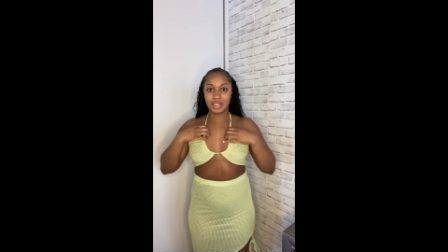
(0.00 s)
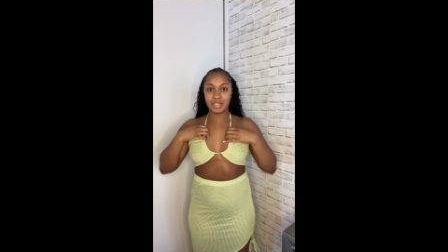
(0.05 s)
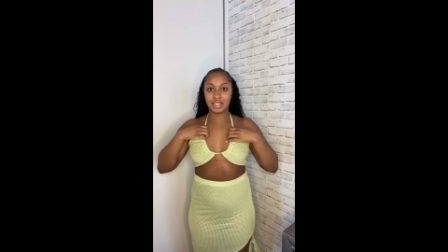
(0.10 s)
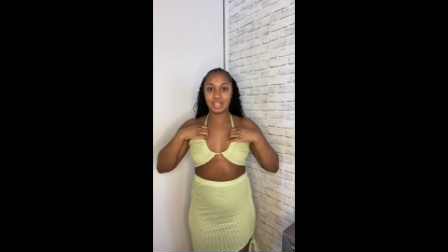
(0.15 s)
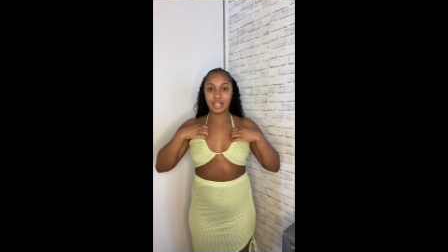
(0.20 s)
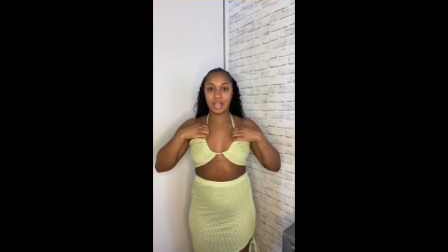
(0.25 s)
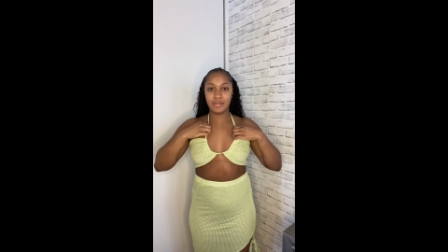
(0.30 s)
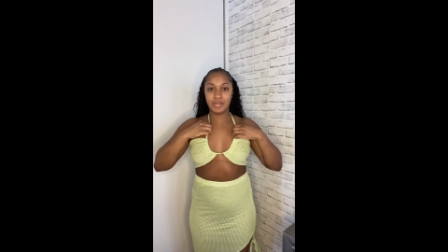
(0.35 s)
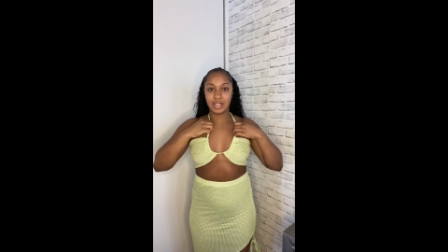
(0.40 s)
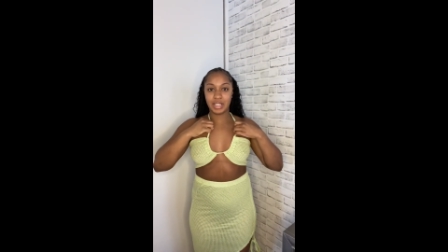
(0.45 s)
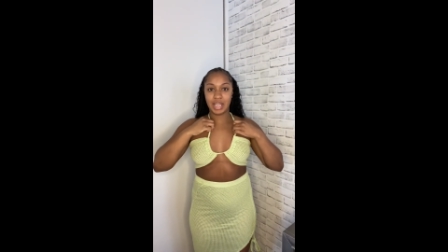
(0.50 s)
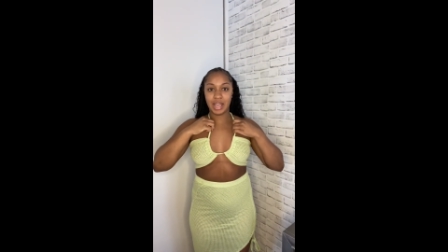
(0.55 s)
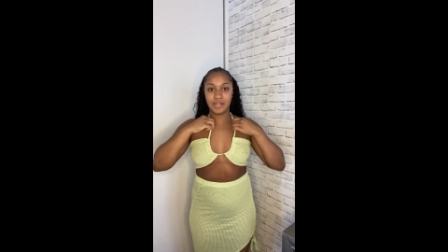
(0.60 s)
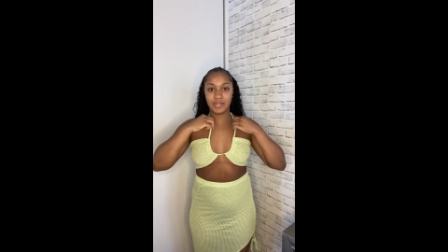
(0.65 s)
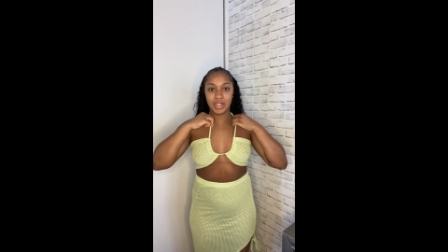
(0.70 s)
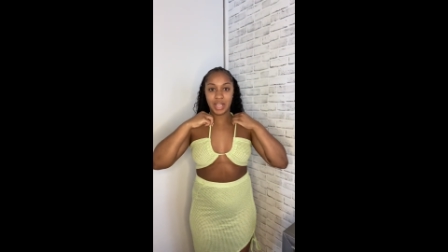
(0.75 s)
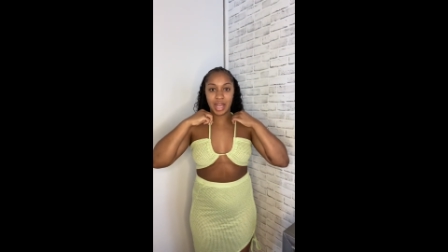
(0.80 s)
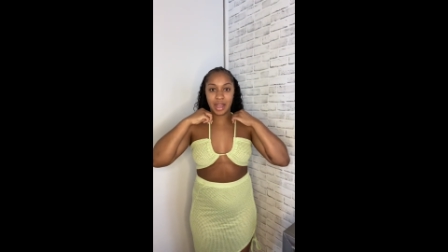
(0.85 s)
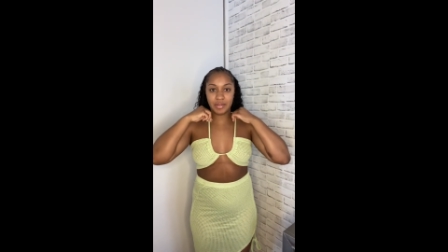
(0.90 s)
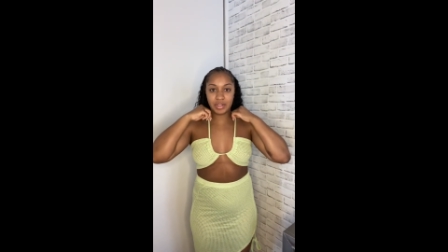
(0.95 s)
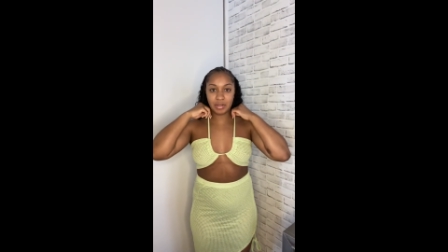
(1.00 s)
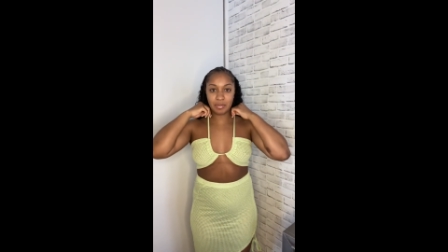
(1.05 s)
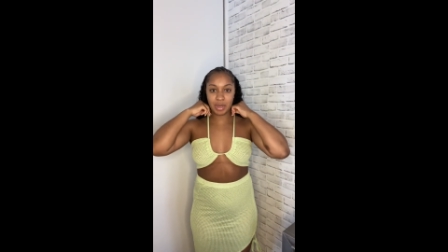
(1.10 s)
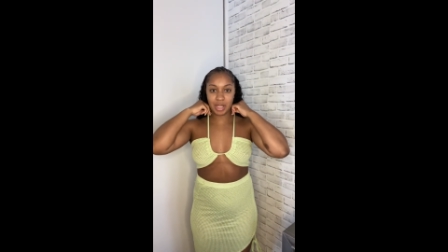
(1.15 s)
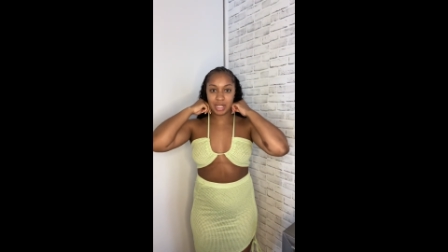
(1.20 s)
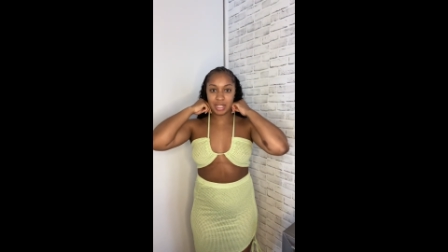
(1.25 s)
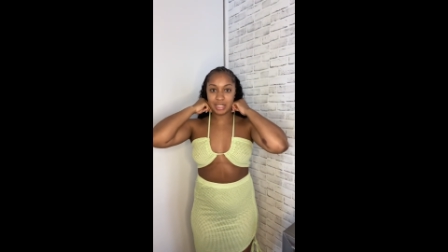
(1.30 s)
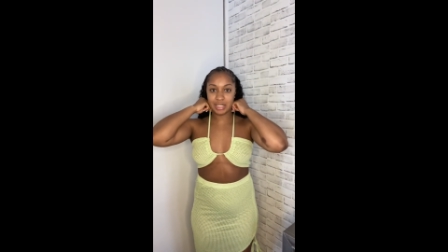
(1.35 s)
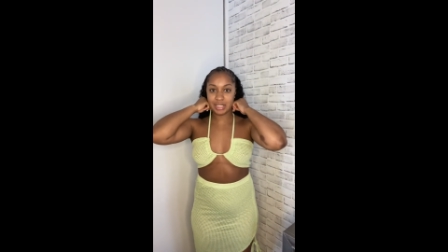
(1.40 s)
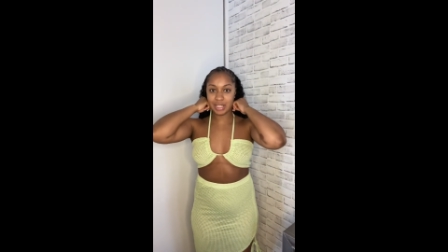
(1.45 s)
Definitely have to have
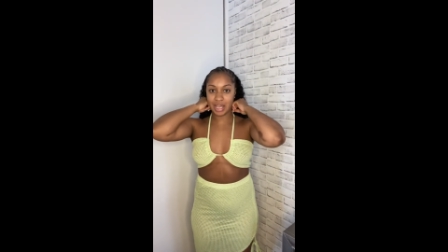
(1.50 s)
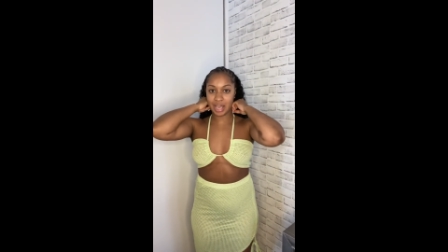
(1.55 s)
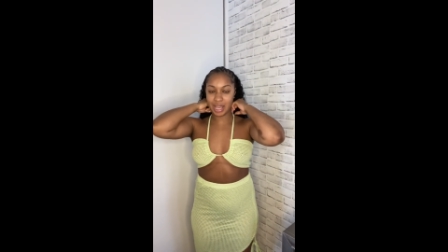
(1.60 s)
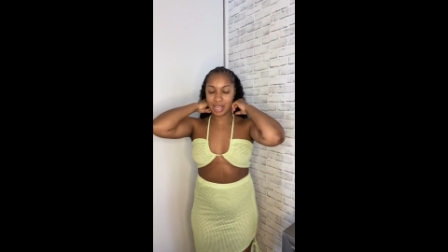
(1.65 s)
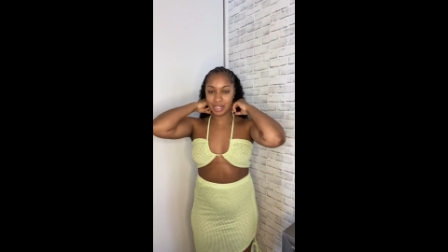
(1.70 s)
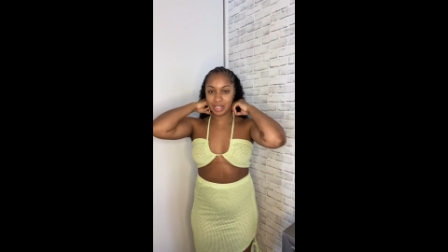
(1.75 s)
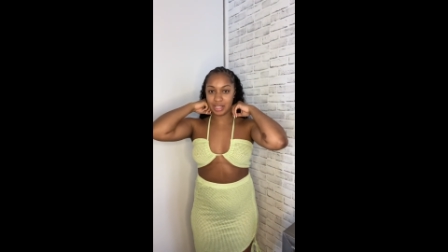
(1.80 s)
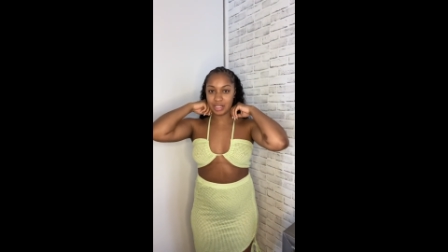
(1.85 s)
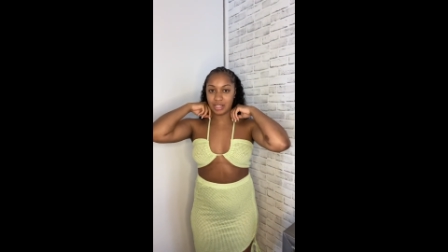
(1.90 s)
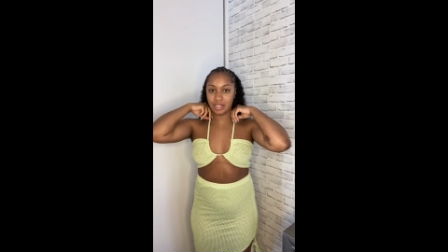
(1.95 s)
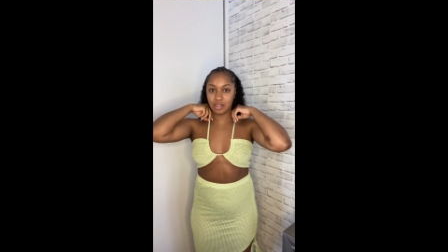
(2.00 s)
somebody tie this a